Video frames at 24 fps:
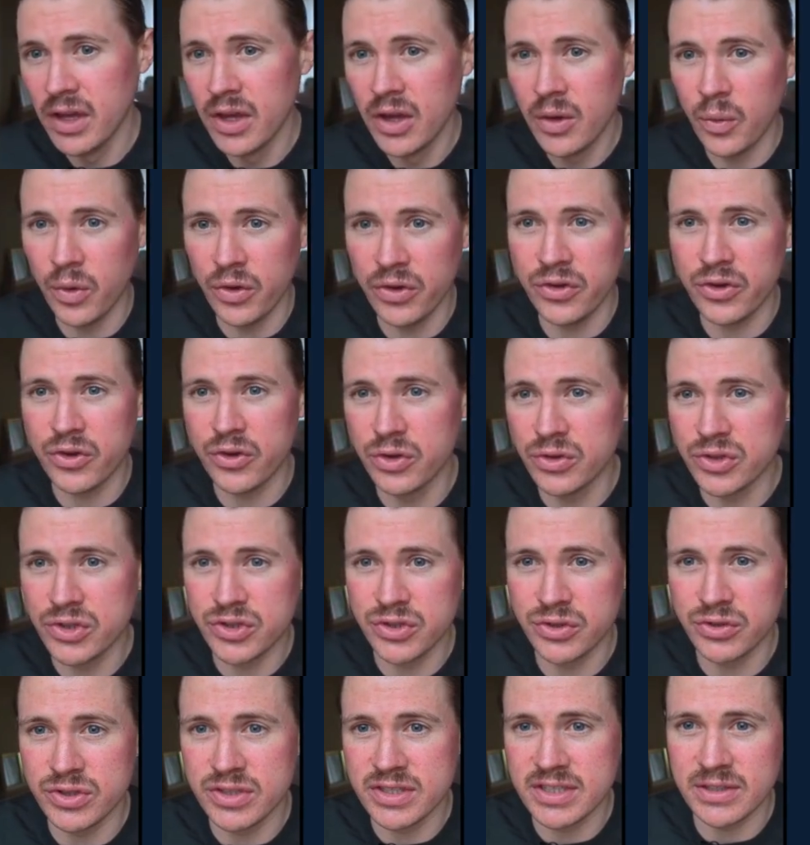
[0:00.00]
what you could
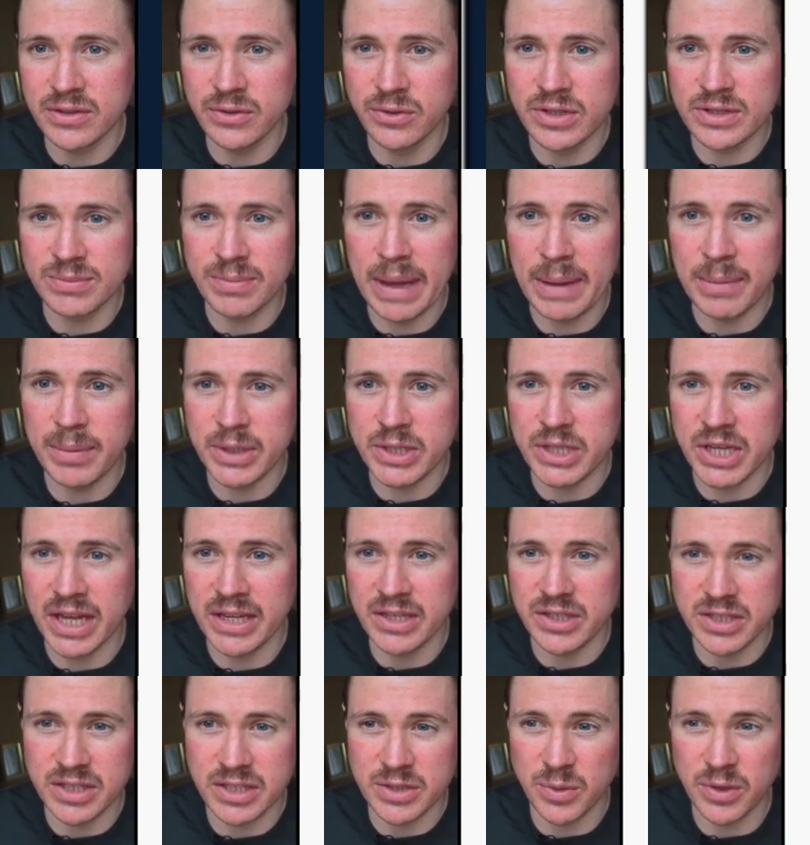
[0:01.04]
choose to do is maybe change
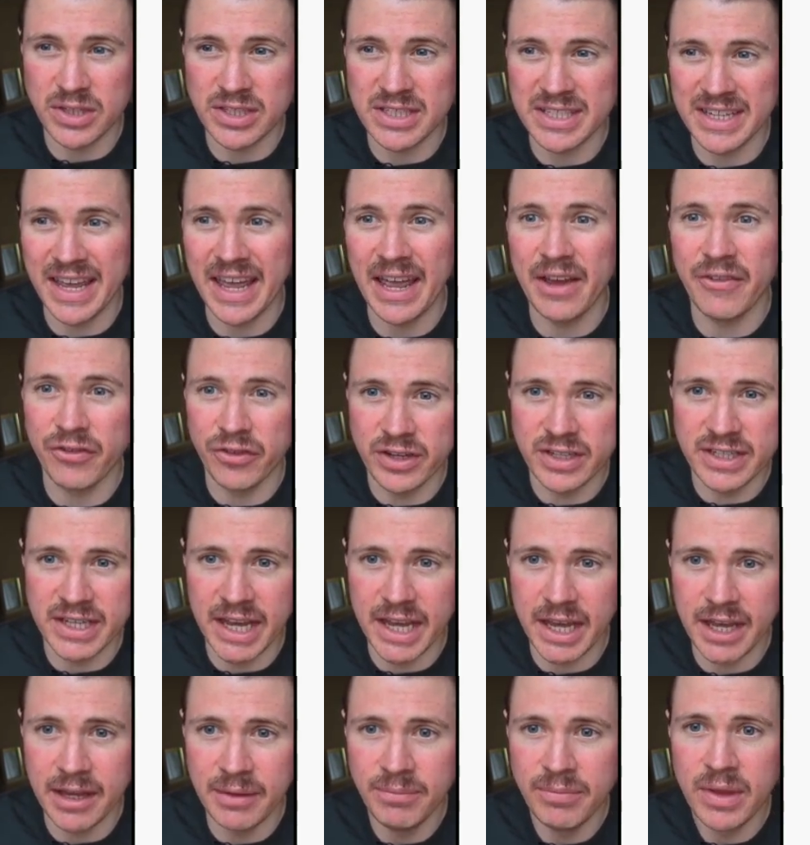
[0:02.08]
this one to every
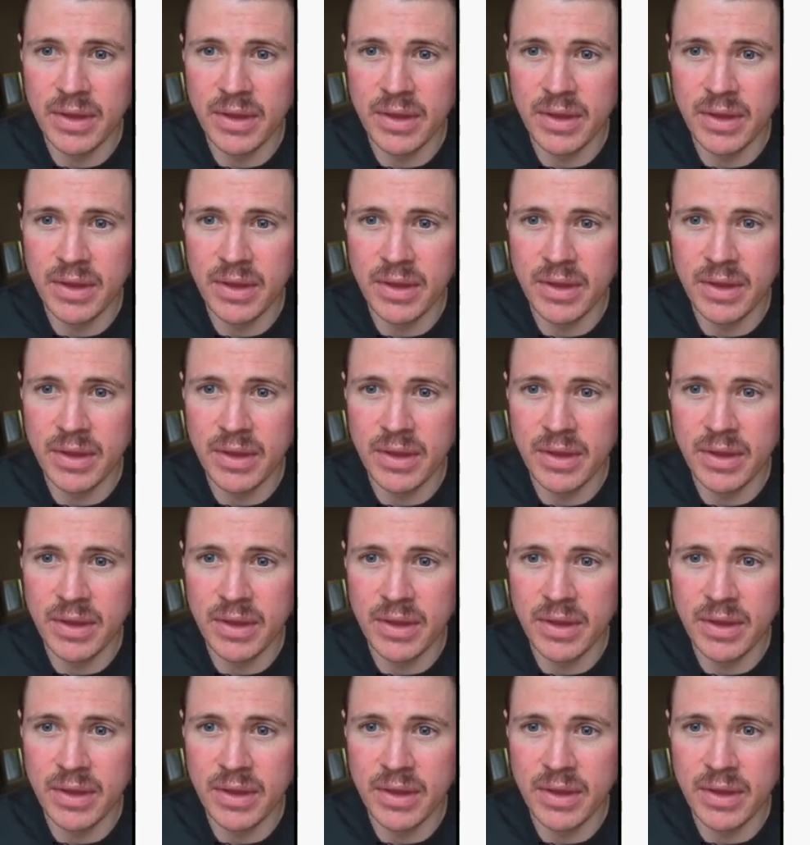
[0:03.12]
day,